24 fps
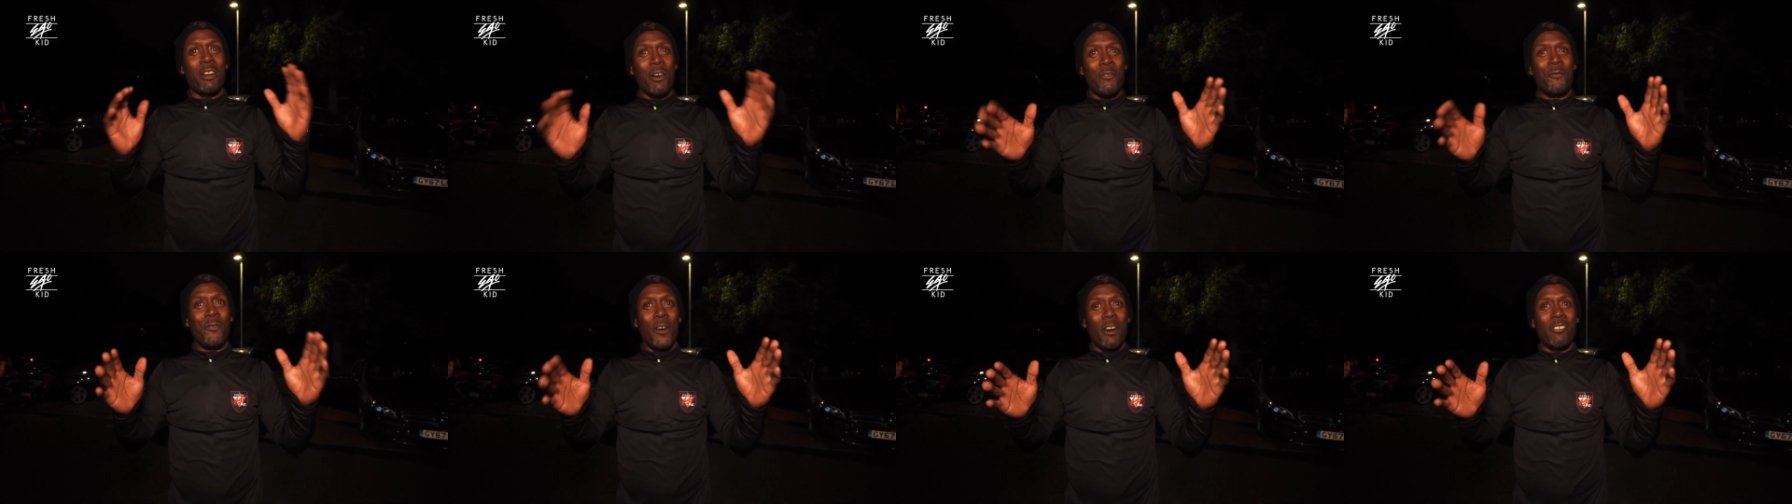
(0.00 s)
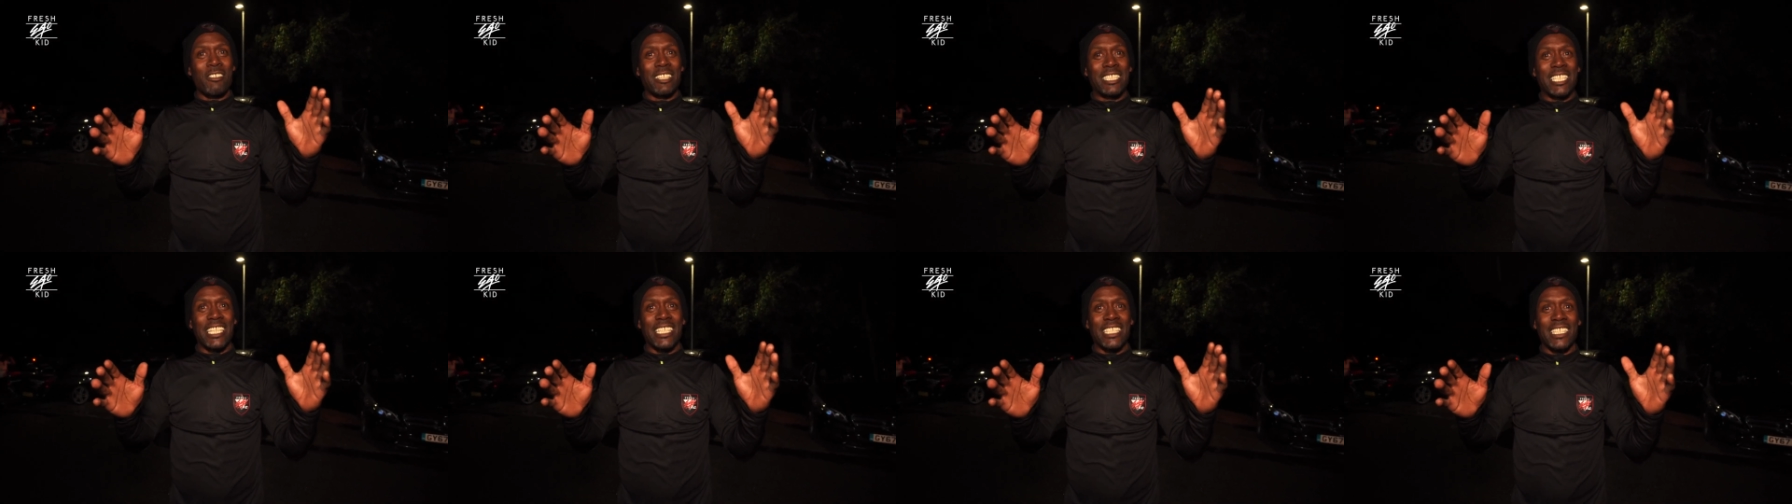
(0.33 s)

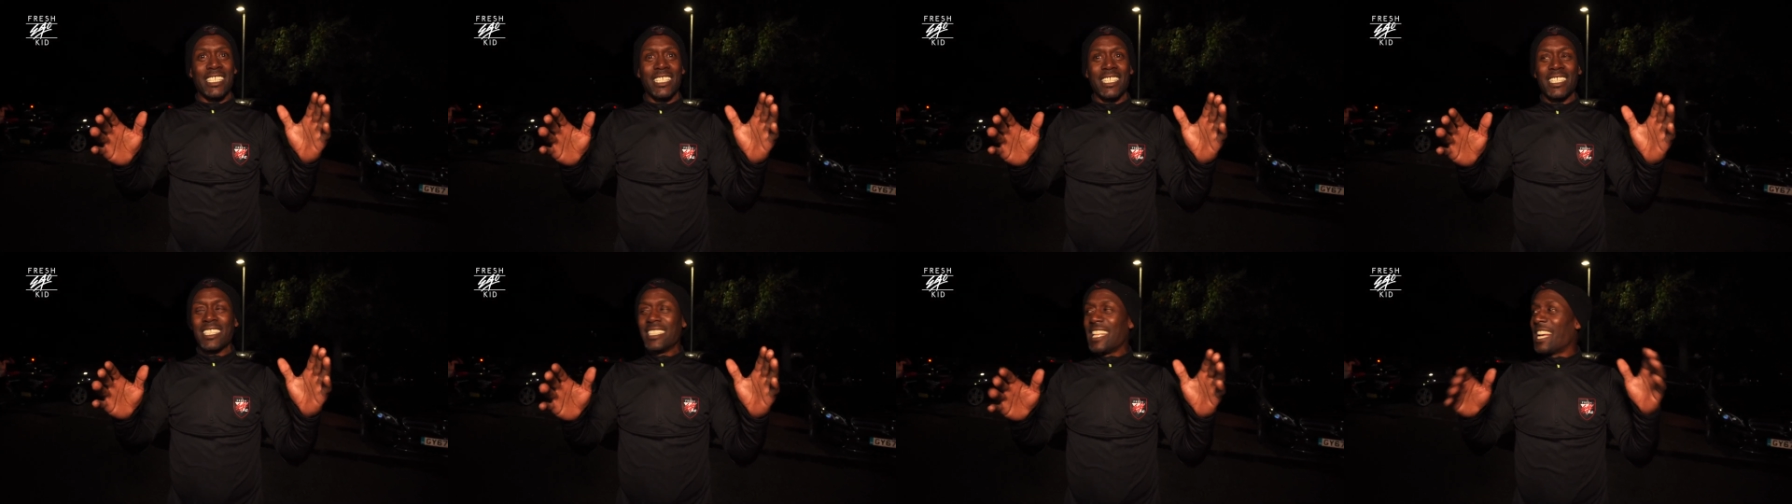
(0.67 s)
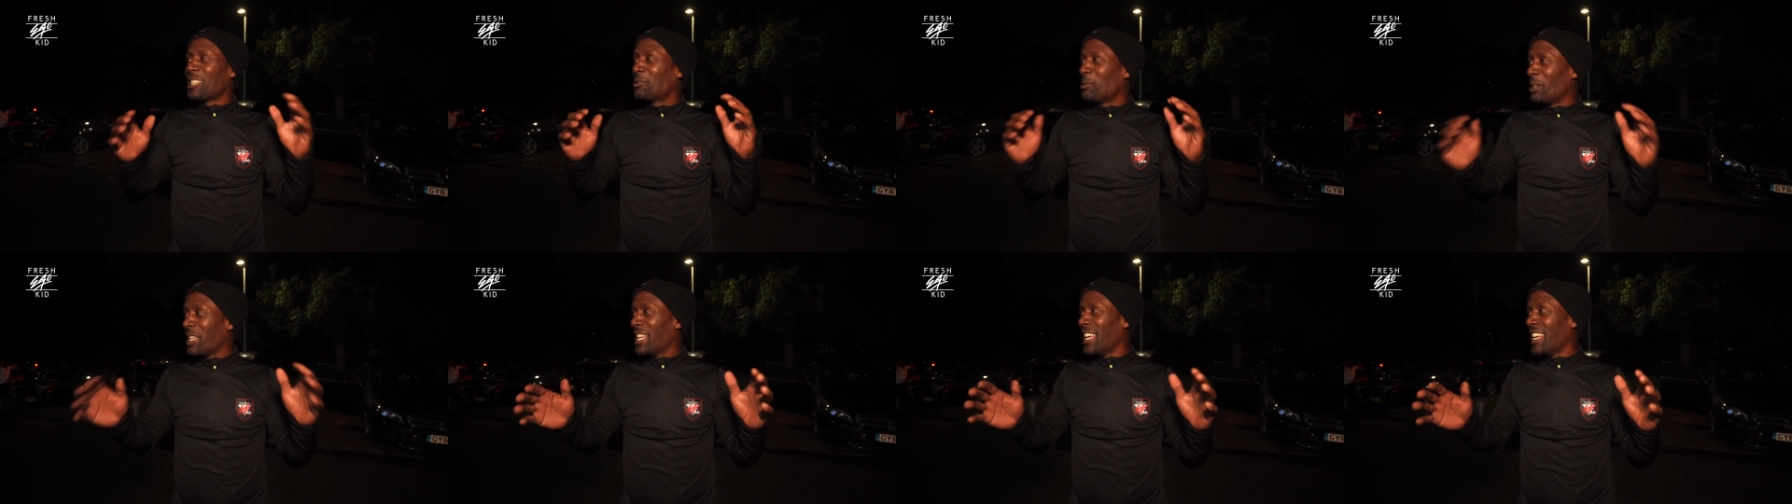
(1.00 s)
authority.
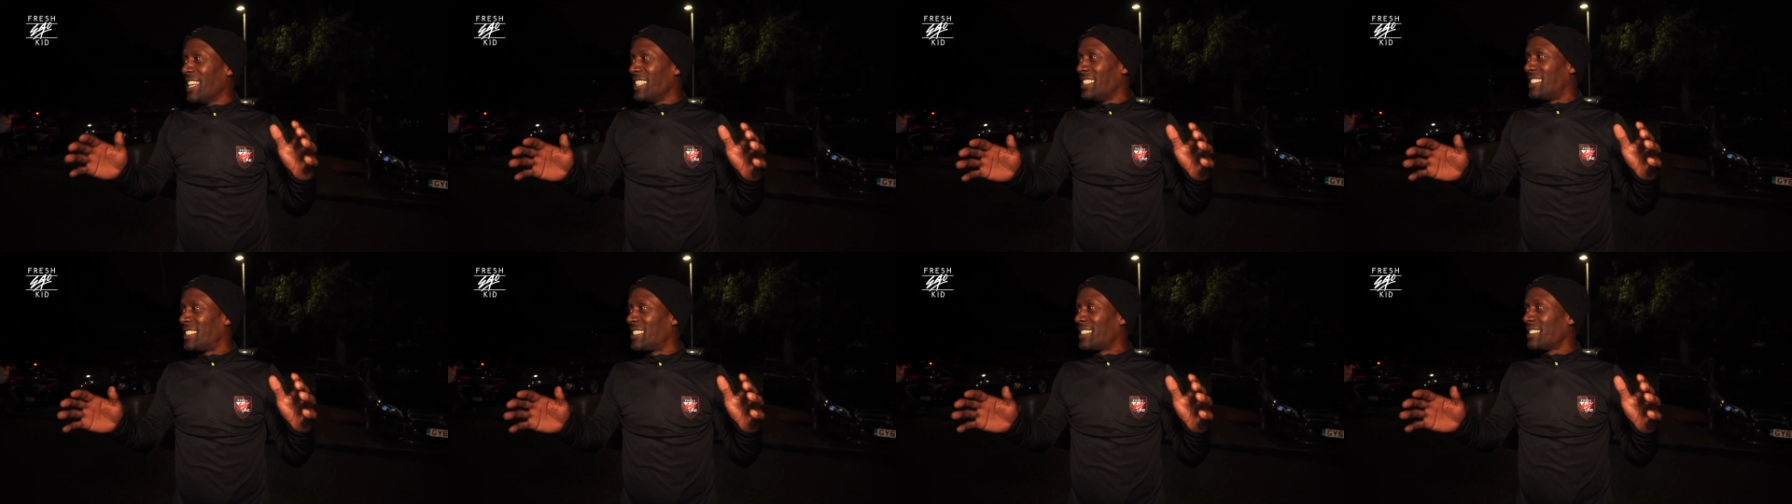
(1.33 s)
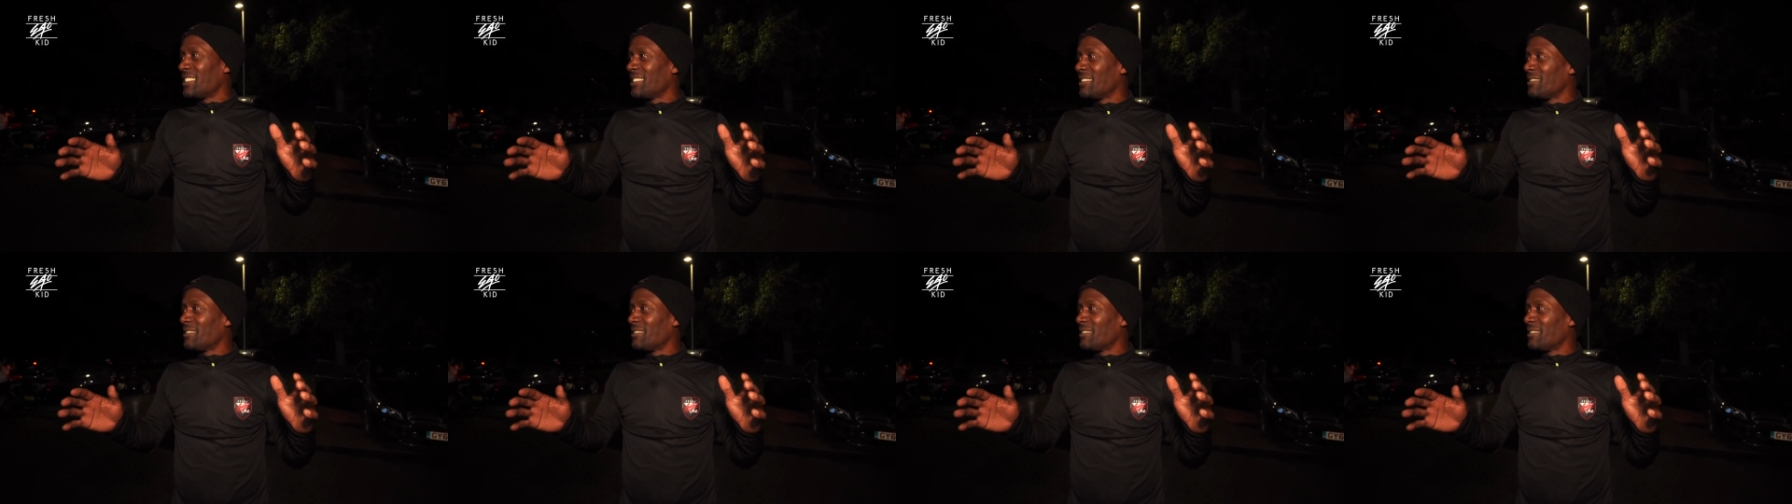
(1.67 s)
That's what it is.